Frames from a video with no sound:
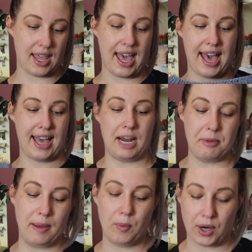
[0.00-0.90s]
And I'm
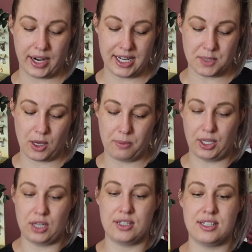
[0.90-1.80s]
a bit worried as well
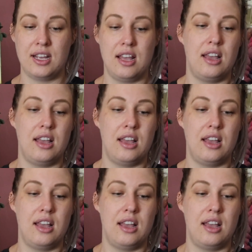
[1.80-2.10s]
because